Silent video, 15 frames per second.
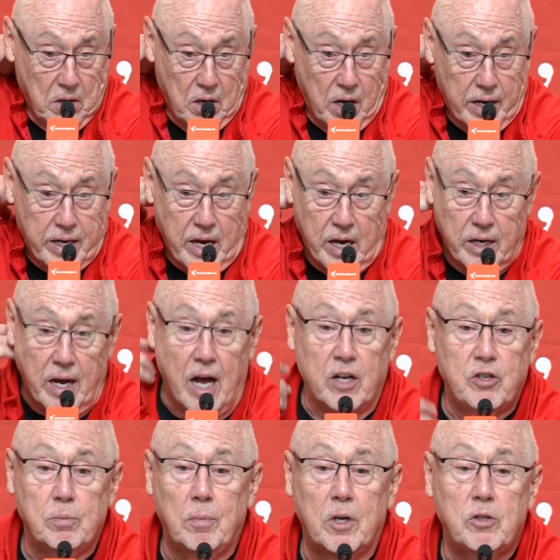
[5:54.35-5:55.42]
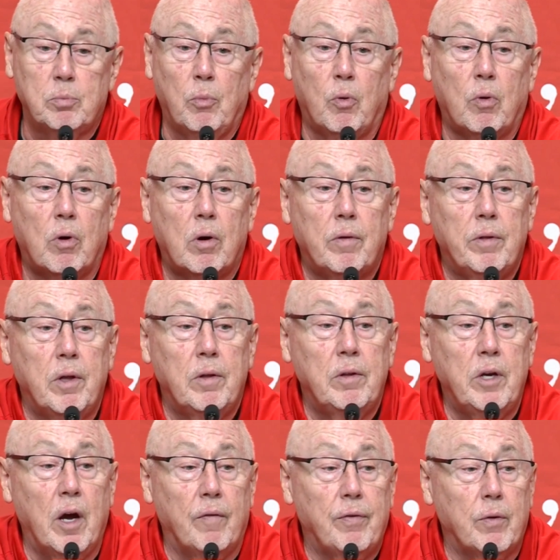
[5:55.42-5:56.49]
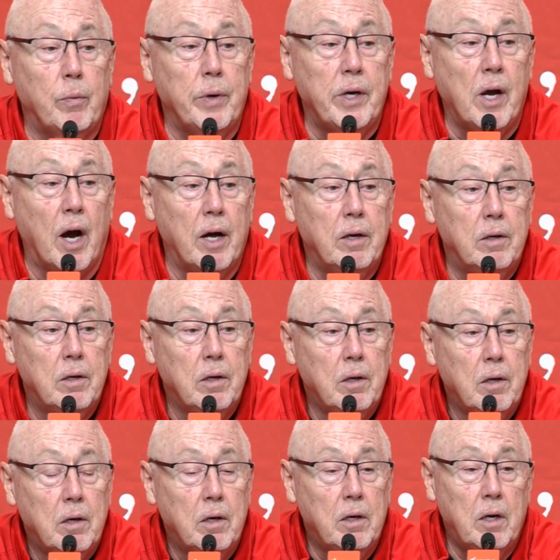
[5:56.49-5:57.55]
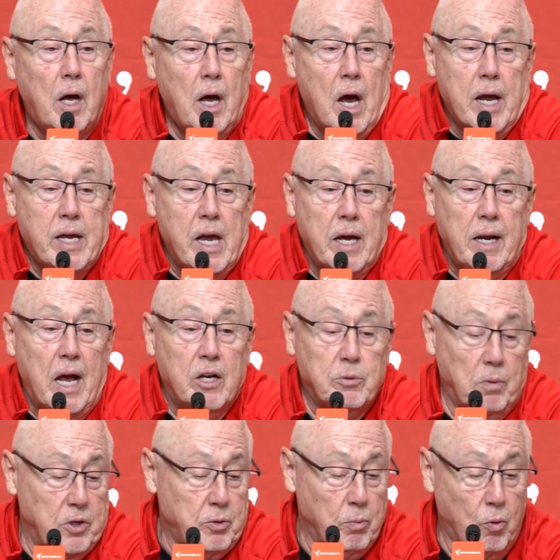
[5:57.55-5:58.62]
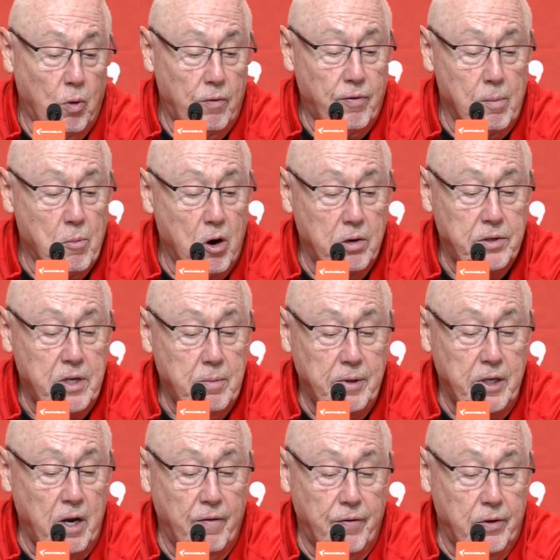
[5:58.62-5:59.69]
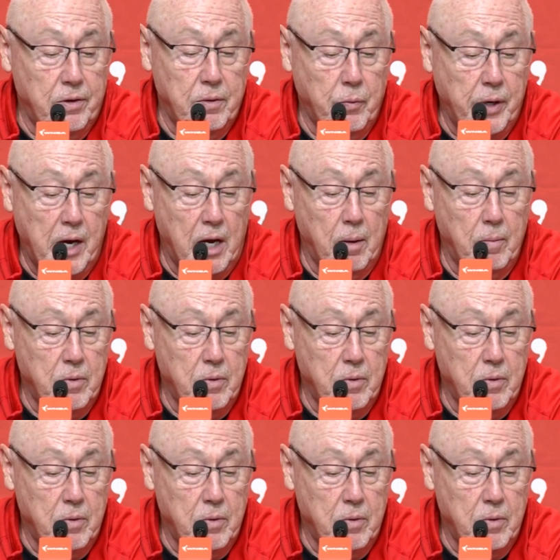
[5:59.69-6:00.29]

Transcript: I can't ask much more than the effort we got. And I, I can't ask much more from our team in the effort. We got to,